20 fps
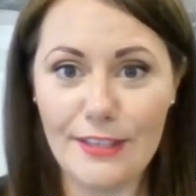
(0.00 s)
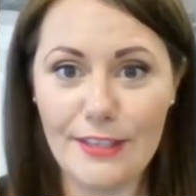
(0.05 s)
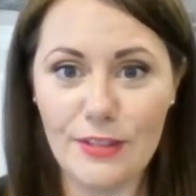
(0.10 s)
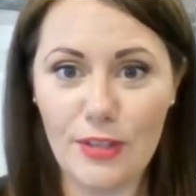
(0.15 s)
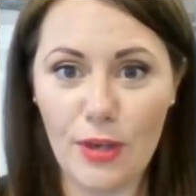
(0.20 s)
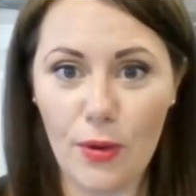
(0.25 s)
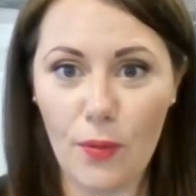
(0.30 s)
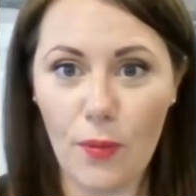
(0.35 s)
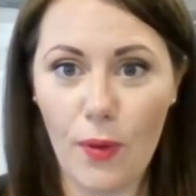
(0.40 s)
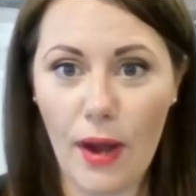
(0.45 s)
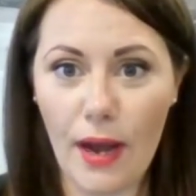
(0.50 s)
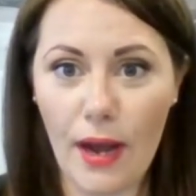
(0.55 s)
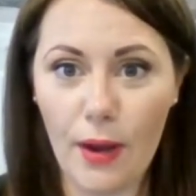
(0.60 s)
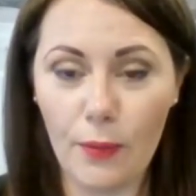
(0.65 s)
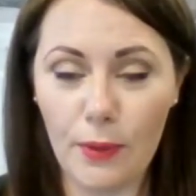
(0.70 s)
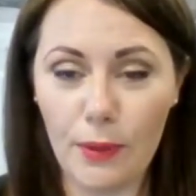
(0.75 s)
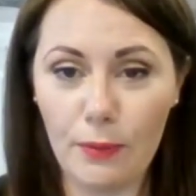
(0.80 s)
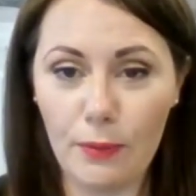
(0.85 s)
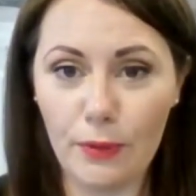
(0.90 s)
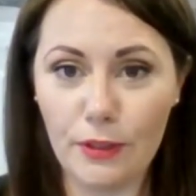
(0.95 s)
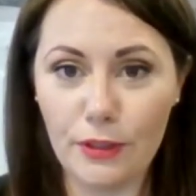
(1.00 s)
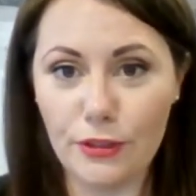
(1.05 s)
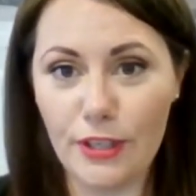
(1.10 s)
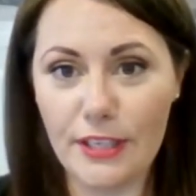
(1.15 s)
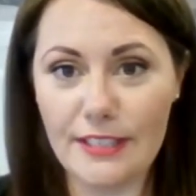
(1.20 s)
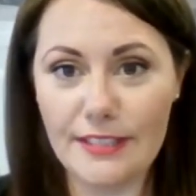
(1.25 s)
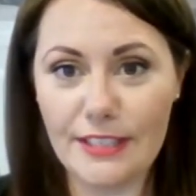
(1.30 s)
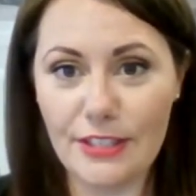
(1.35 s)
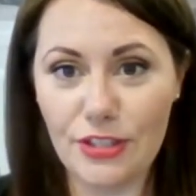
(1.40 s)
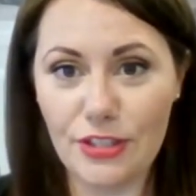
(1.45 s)
So we will
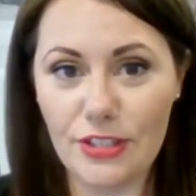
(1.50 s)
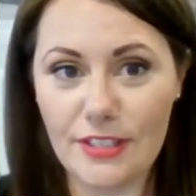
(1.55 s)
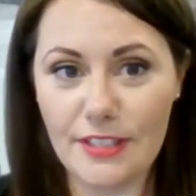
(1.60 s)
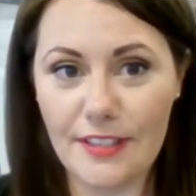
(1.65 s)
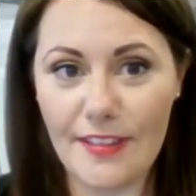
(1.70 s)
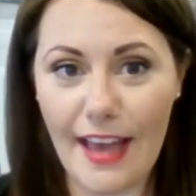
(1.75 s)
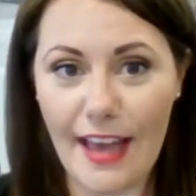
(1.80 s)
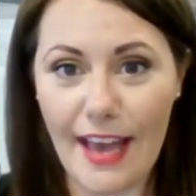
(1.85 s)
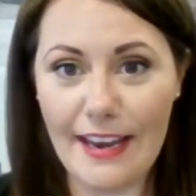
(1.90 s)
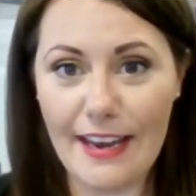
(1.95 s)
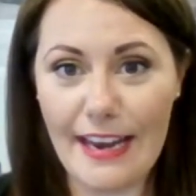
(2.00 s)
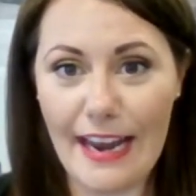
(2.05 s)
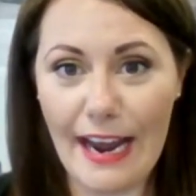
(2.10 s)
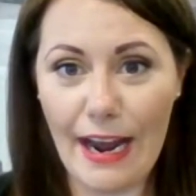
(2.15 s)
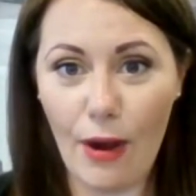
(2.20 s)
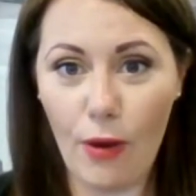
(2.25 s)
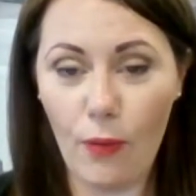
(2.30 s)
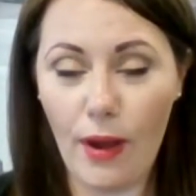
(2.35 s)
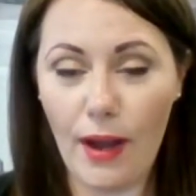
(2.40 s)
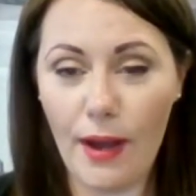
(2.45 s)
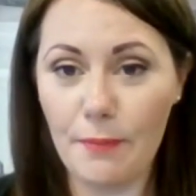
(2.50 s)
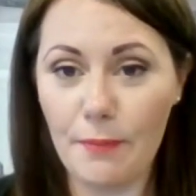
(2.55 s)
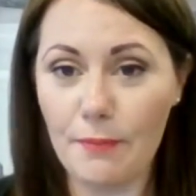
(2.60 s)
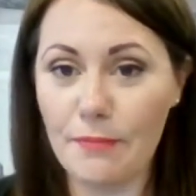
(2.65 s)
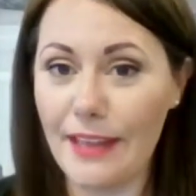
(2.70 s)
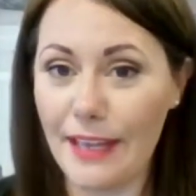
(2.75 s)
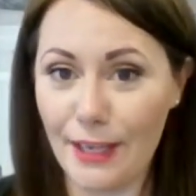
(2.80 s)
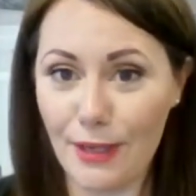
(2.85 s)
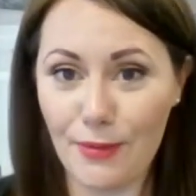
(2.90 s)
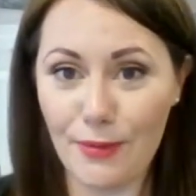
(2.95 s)
transition to that now.
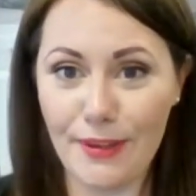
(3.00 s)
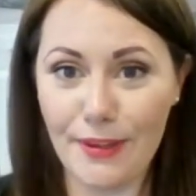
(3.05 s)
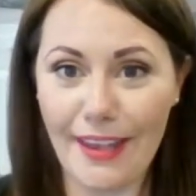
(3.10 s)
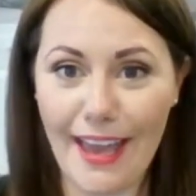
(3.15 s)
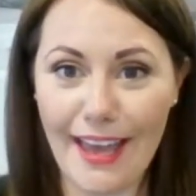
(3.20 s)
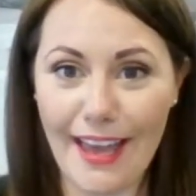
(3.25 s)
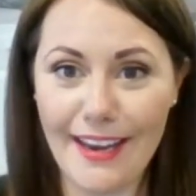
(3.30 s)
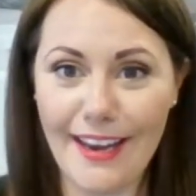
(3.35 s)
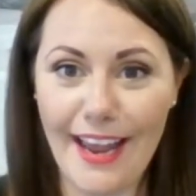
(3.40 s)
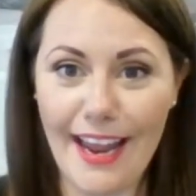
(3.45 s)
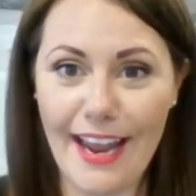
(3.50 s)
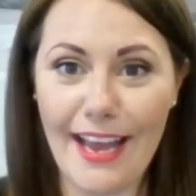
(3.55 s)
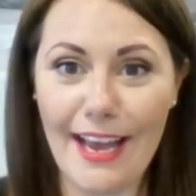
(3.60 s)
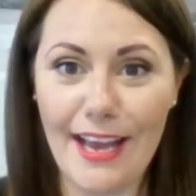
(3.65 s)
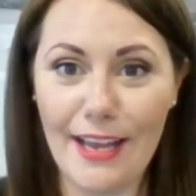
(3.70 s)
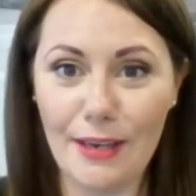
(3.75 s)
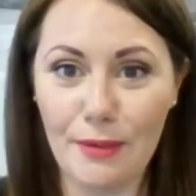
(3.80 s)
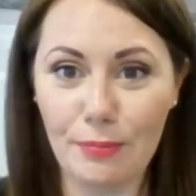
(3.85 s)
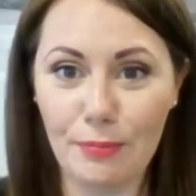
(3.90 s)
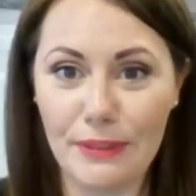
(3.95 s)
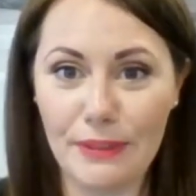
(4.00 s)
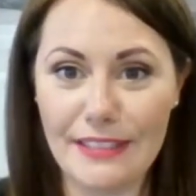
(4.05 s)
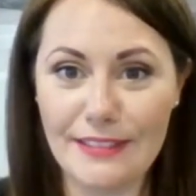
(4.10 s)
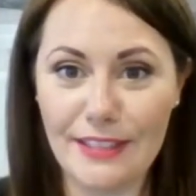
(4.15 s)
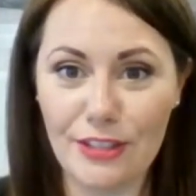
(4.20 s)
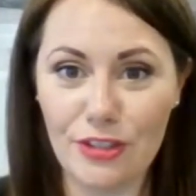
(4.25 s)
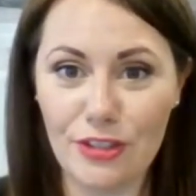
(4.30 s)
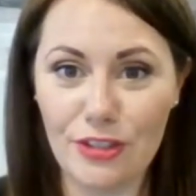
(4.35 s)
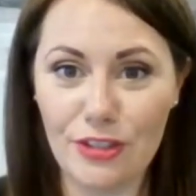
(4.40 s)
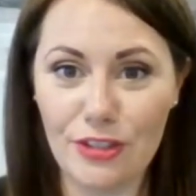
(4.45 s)
Thank you again, and please
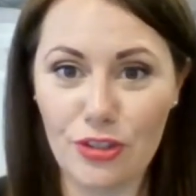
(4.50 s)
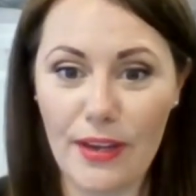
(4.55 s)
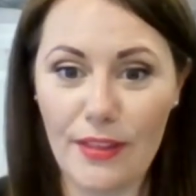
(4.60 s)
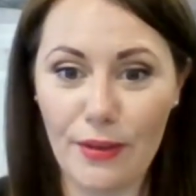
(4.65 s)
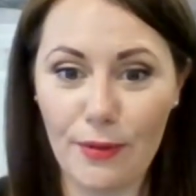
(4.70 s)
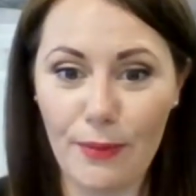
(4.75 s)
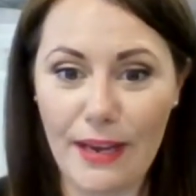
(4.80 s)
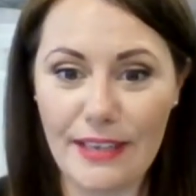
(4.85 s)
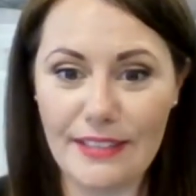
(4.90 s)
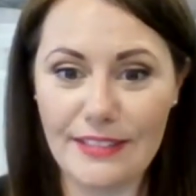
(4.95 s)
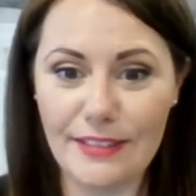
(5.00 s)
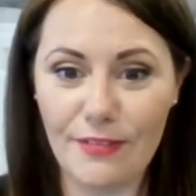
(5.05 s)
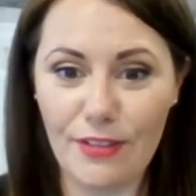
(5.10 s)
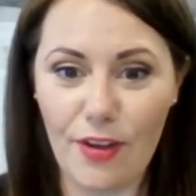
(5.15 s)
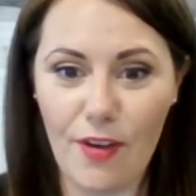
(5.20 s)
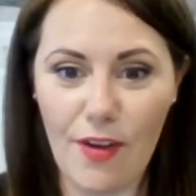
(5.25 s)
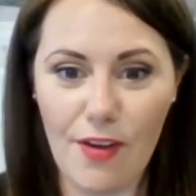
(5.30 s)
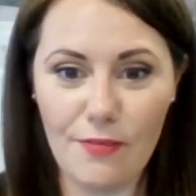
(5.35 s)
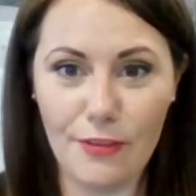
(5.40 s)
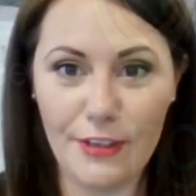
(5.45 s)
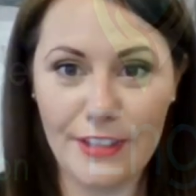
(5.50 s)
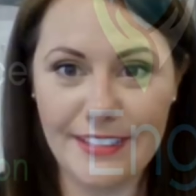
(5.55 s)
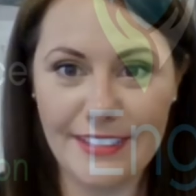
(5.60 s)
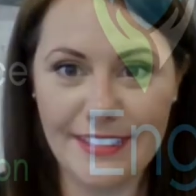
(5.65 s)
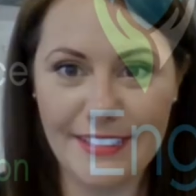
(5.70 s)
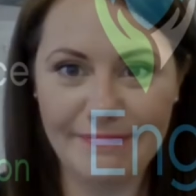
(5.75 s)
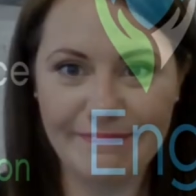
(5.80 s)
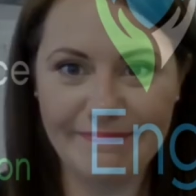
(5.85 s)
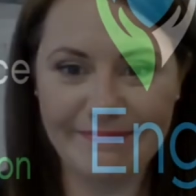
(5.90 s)
enjoy the rest of the conference.